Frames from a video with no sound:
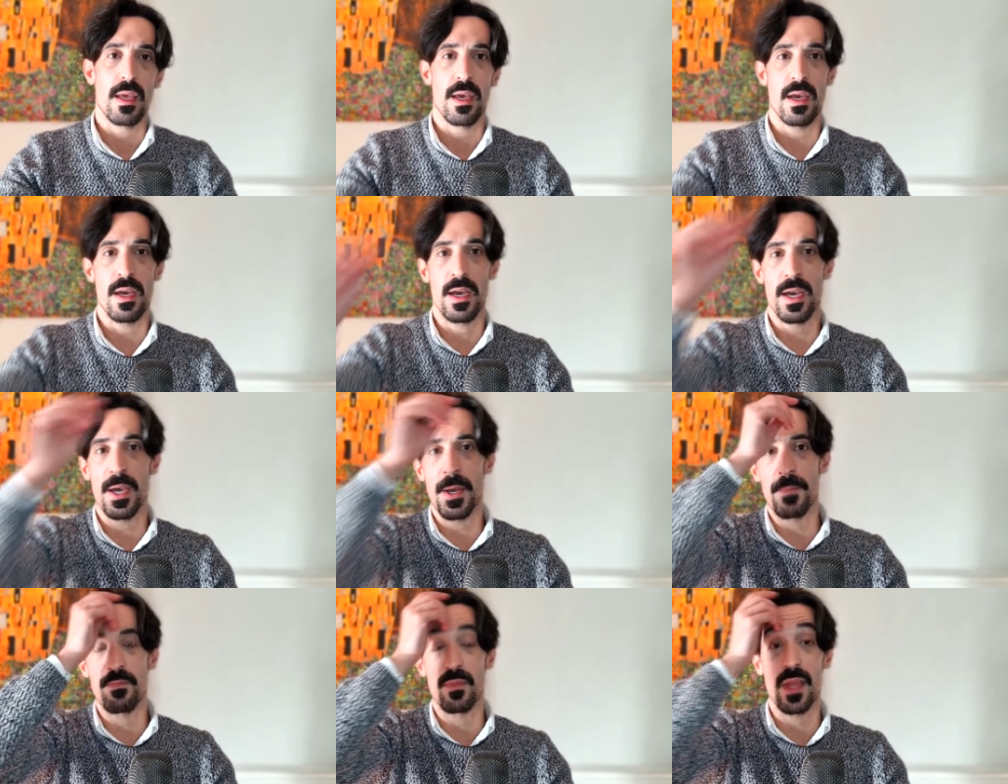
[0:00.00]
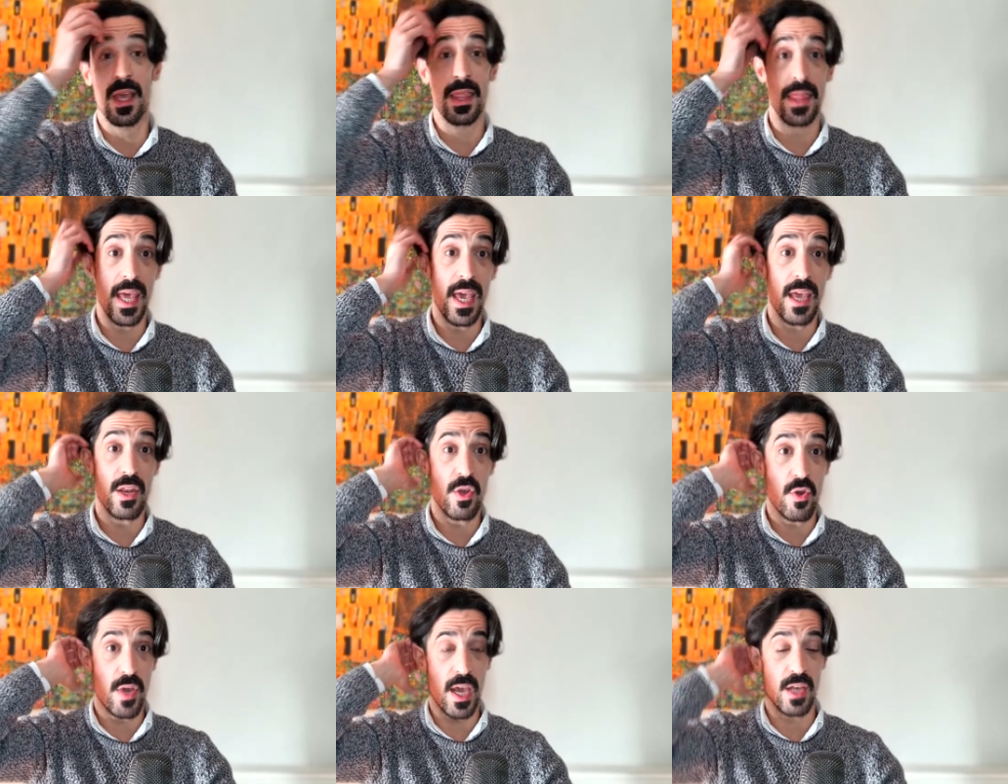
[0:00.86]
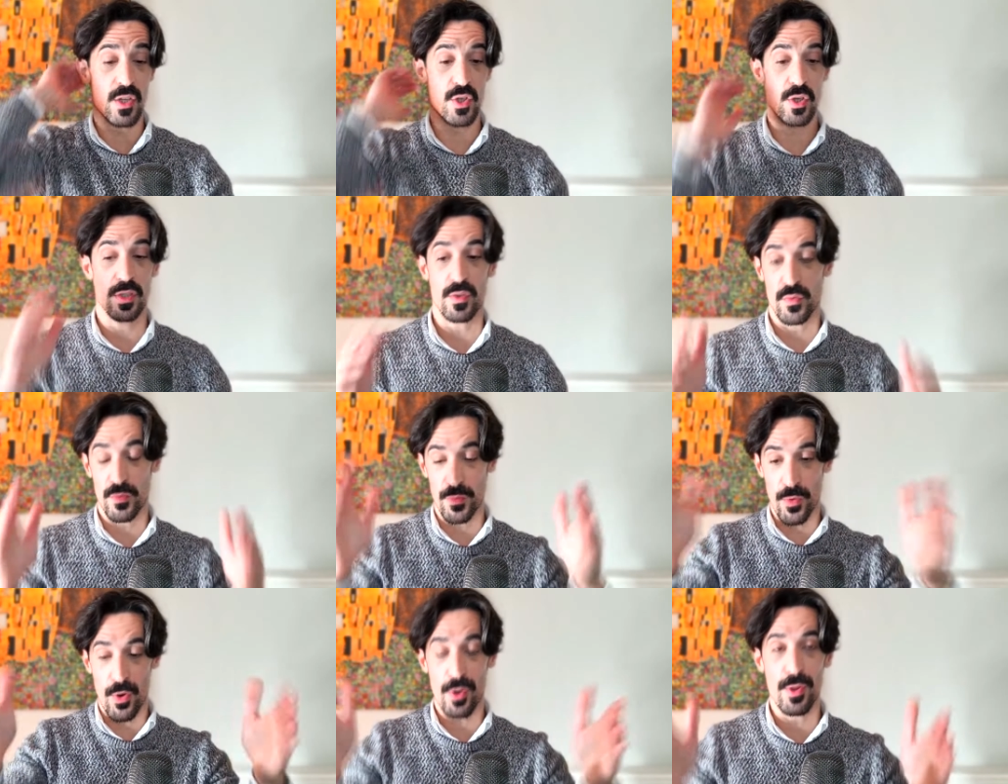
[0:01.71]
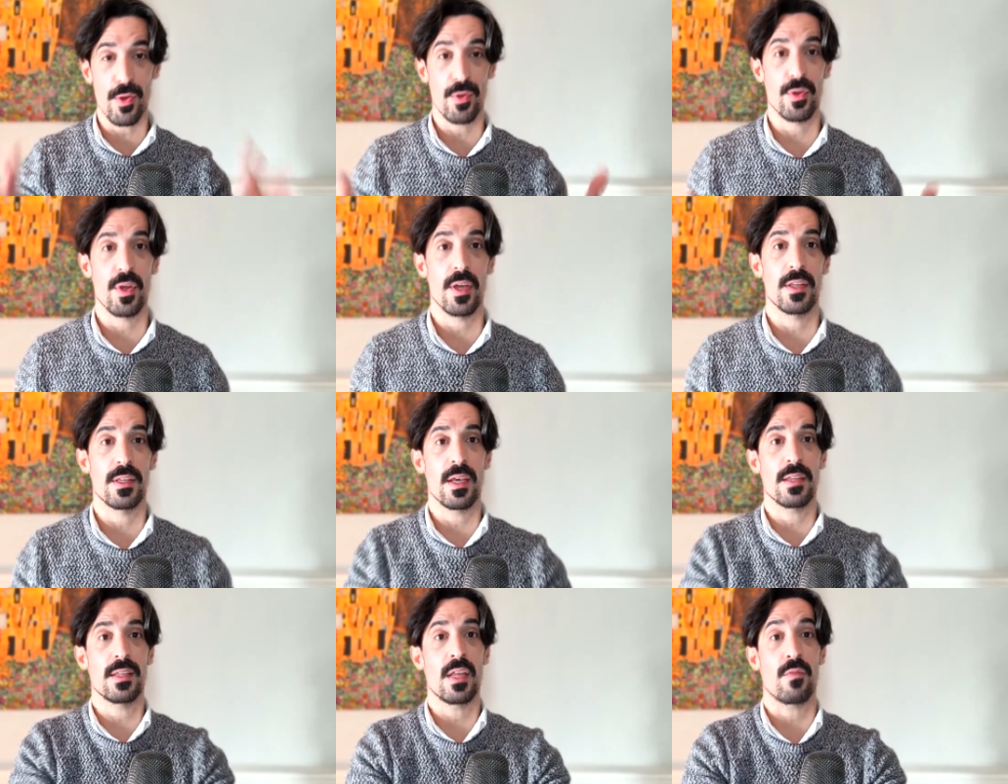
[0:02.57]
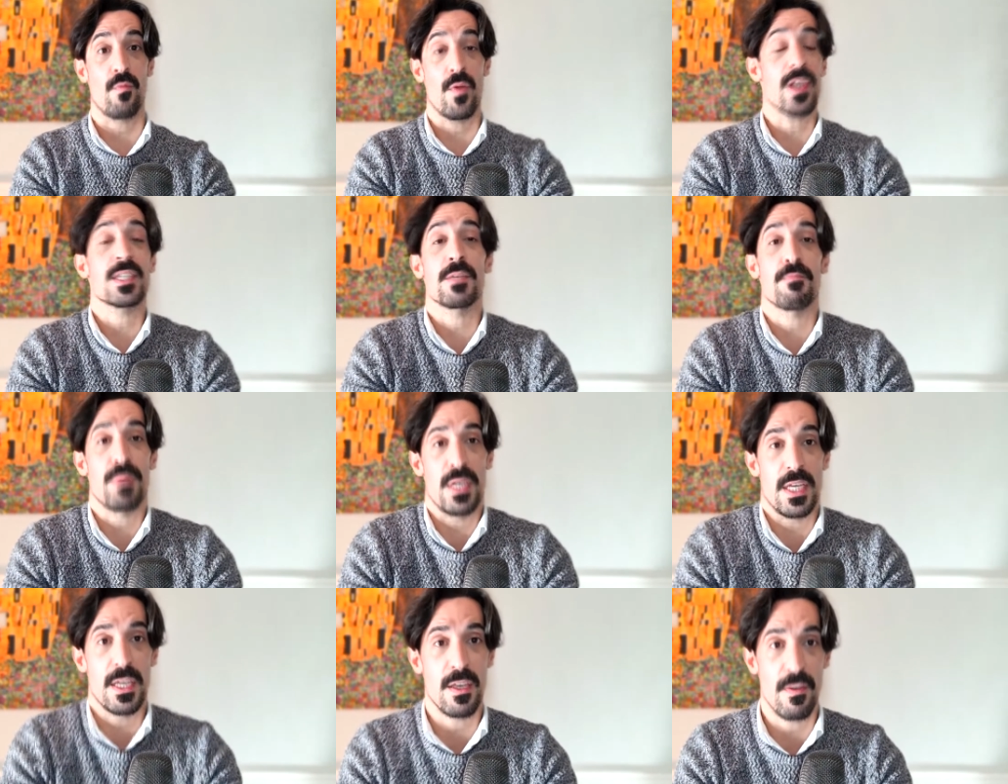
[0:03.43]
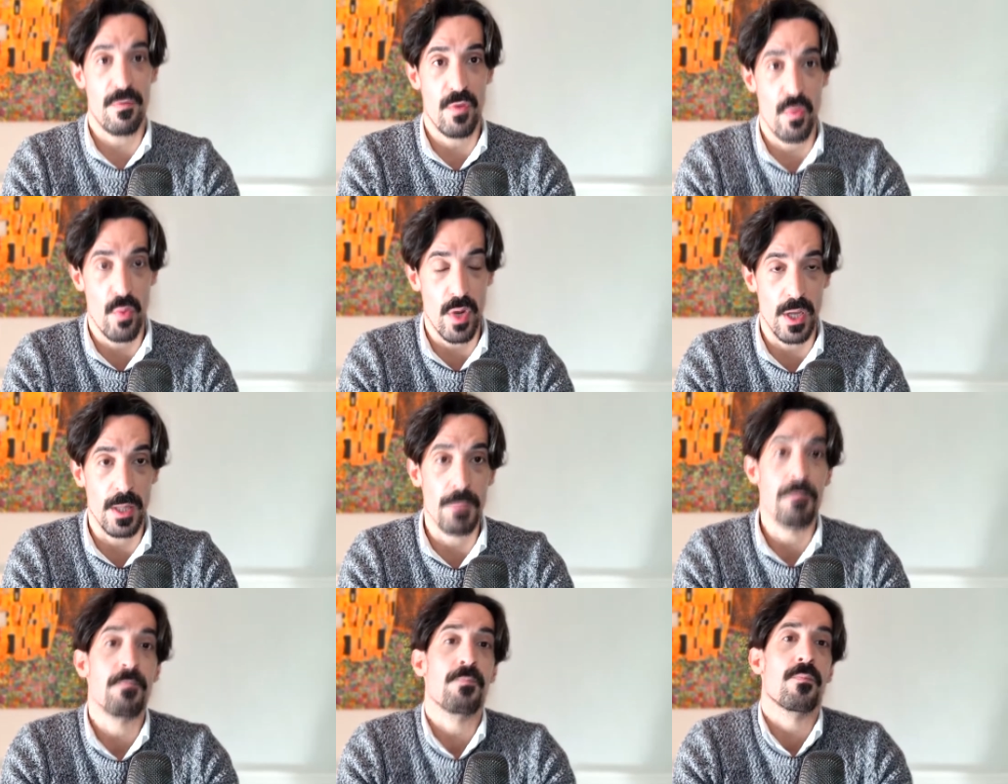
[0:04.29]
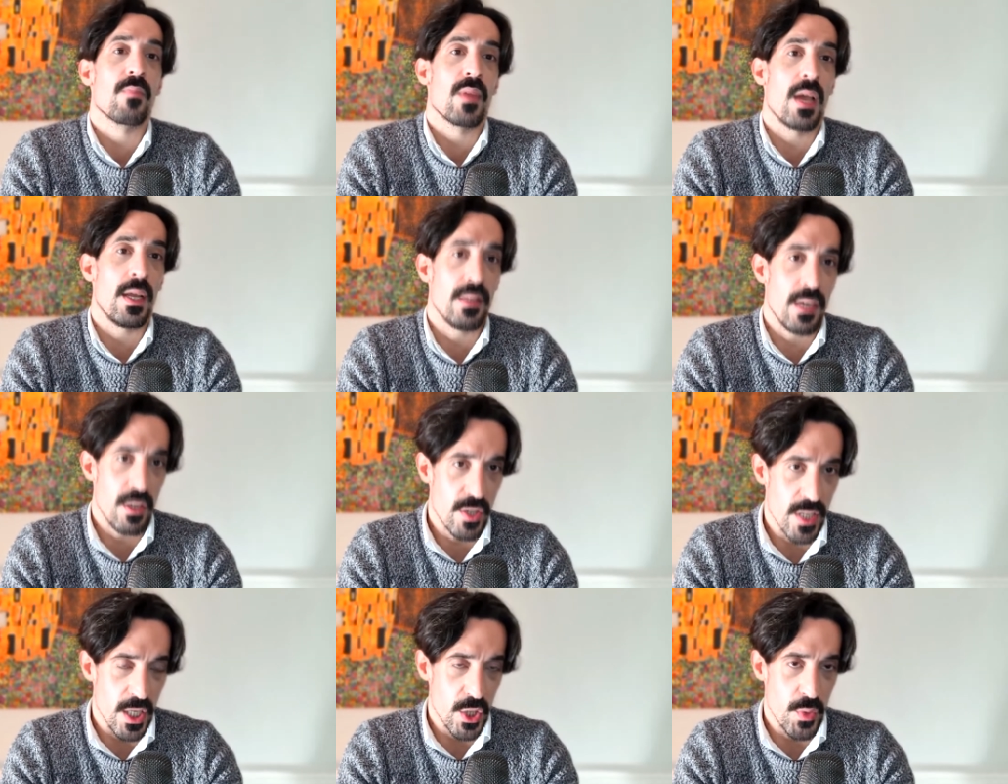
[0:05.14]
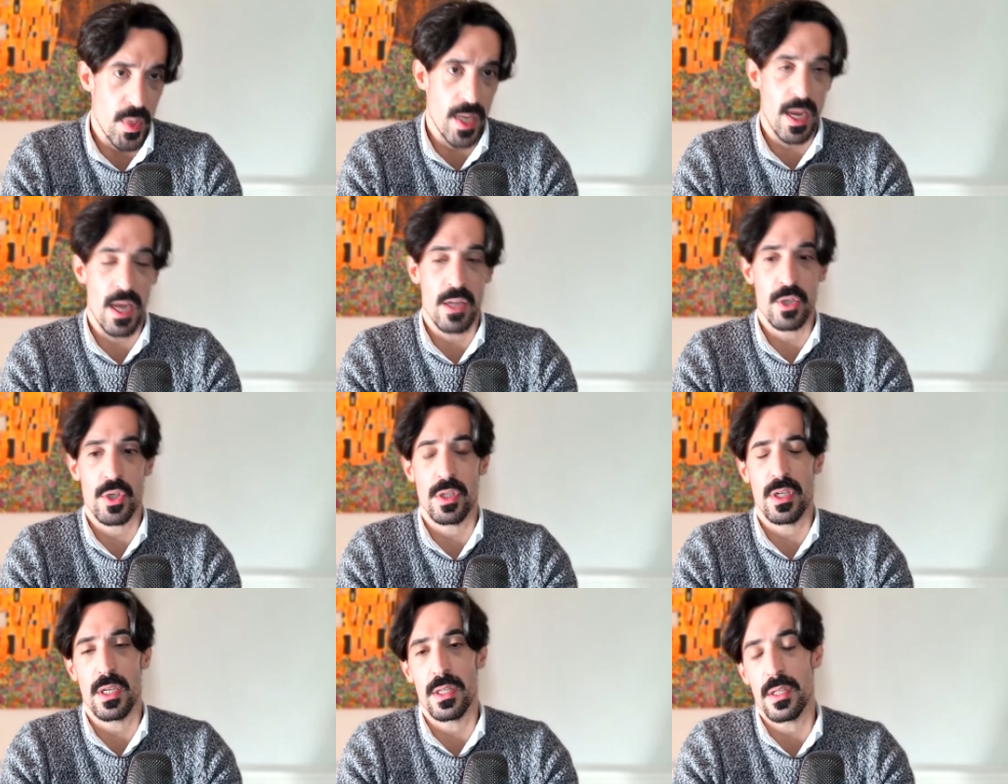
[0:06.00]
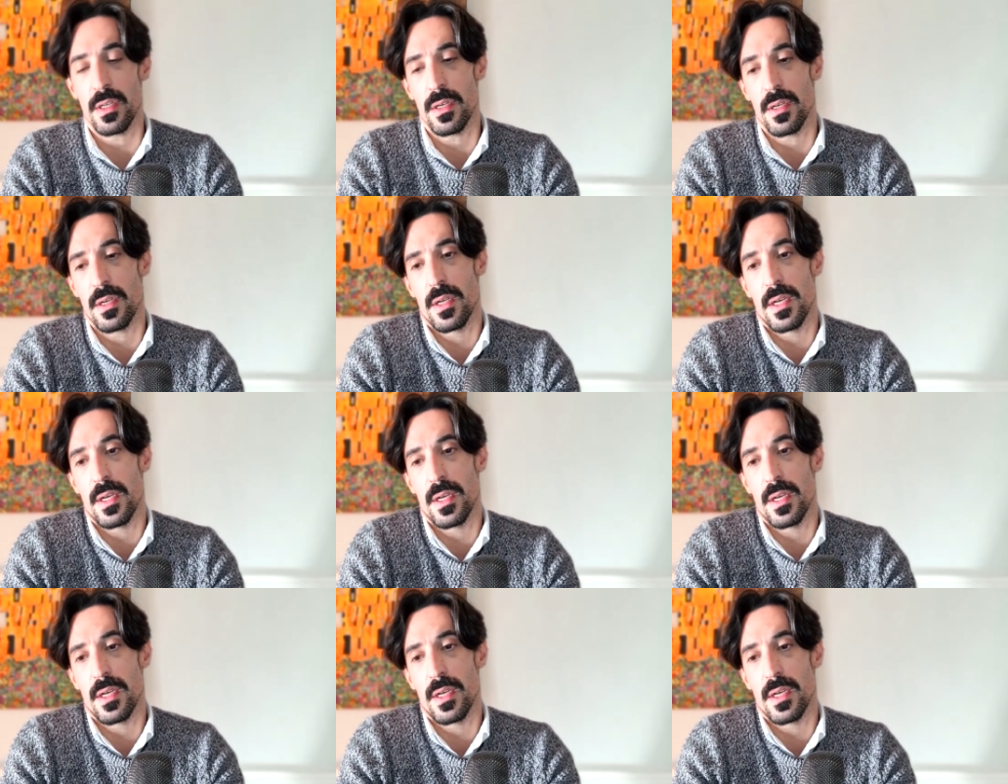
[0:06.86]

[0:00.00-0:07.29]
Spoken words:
And then you can sort of follow that recipe, if you will, and then you start to engage in the